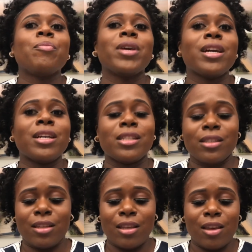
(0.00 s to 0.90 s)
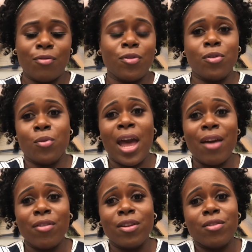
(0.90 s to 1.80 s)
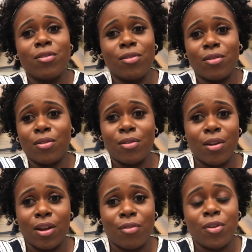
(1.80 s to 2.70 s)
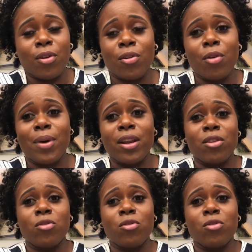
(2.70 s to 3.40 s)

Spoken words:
Because if you don't know about it,